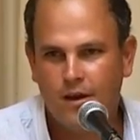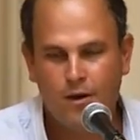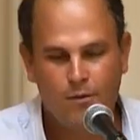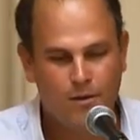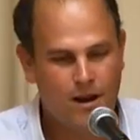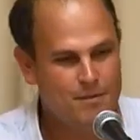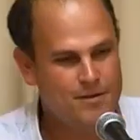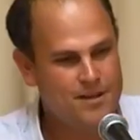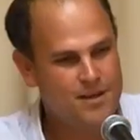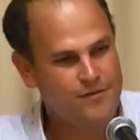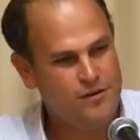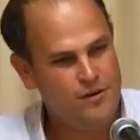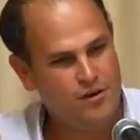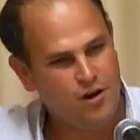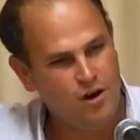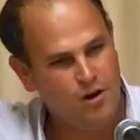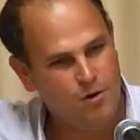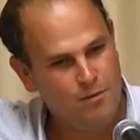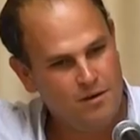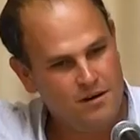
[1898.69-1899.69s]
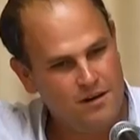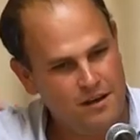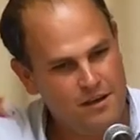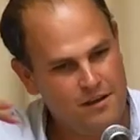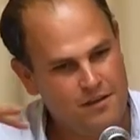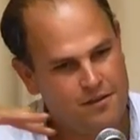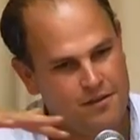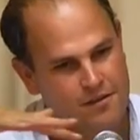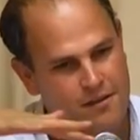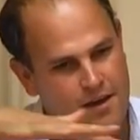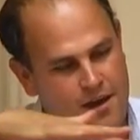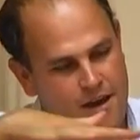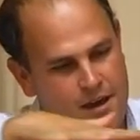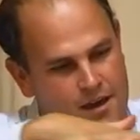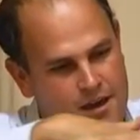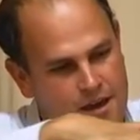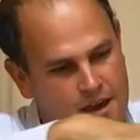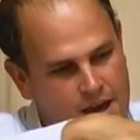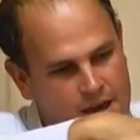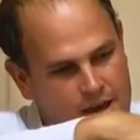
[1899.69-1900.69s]
What happens if you go beneath
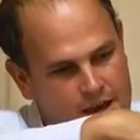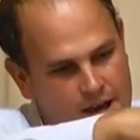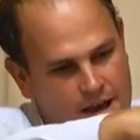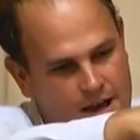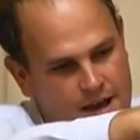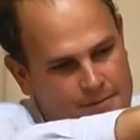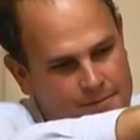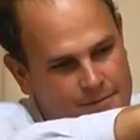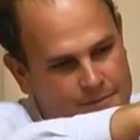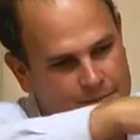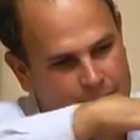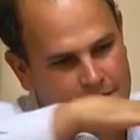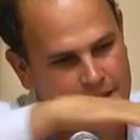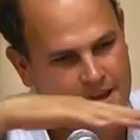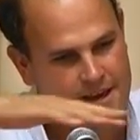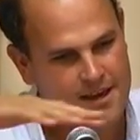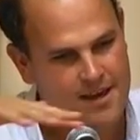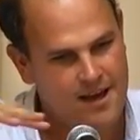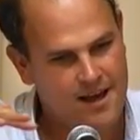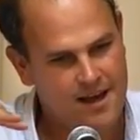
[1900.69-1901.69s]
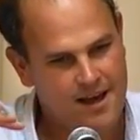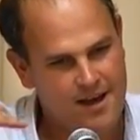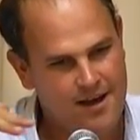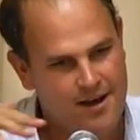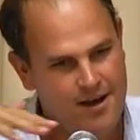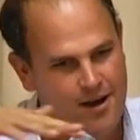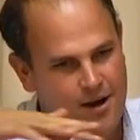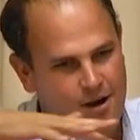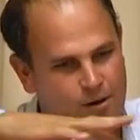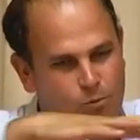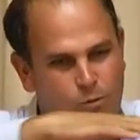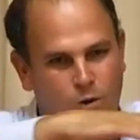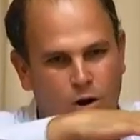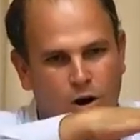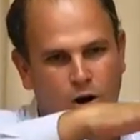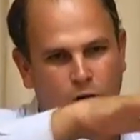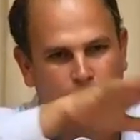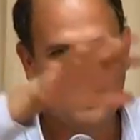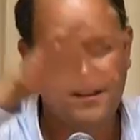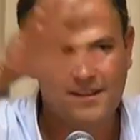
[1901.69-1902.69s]
a
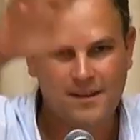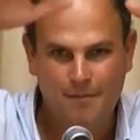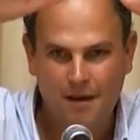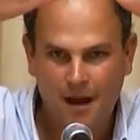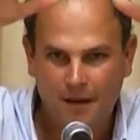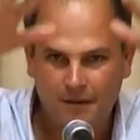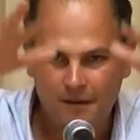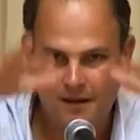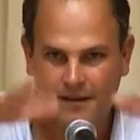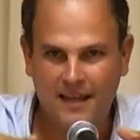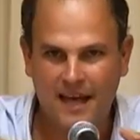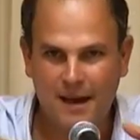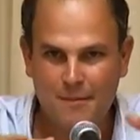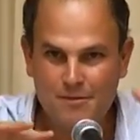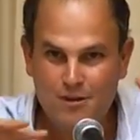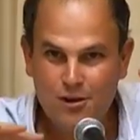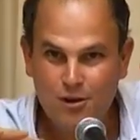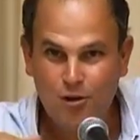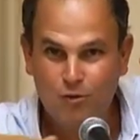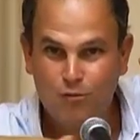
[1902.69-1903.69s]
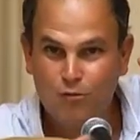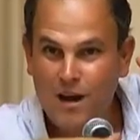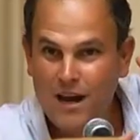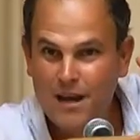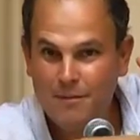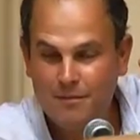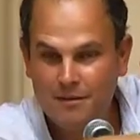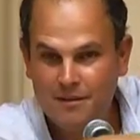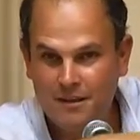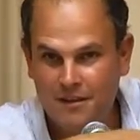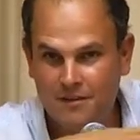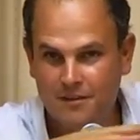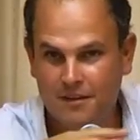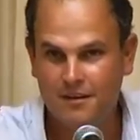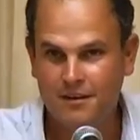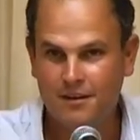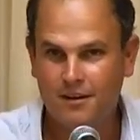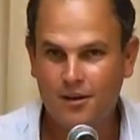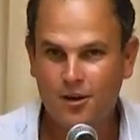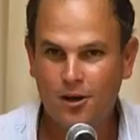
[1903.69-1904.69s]
wall that's about to collapse? You go right beneath
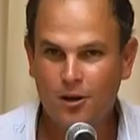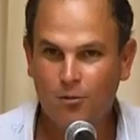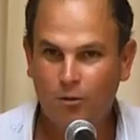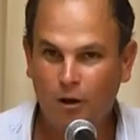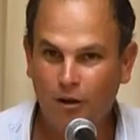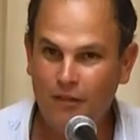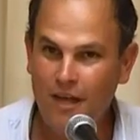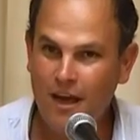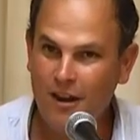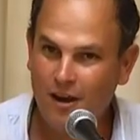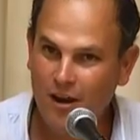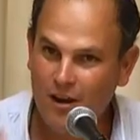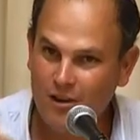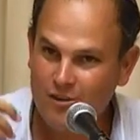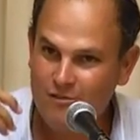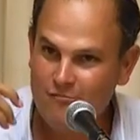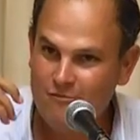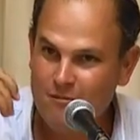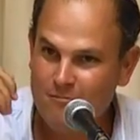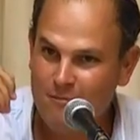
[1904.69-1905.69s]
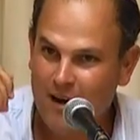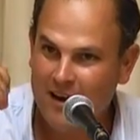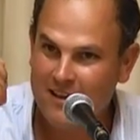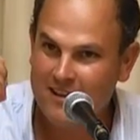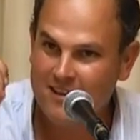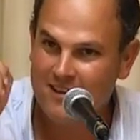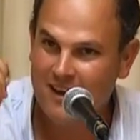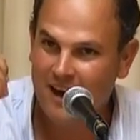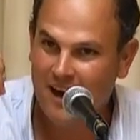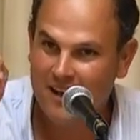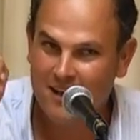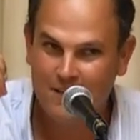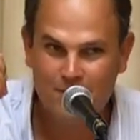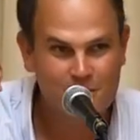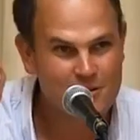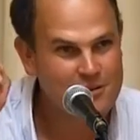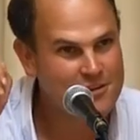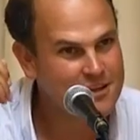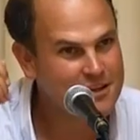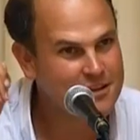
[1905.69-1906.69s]
it. Well, that also reminds God of
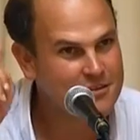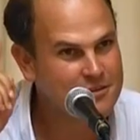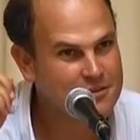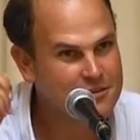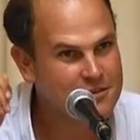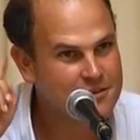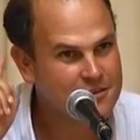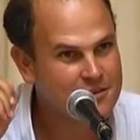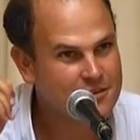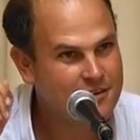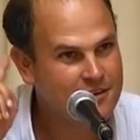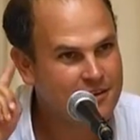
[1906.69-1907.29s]
your sins.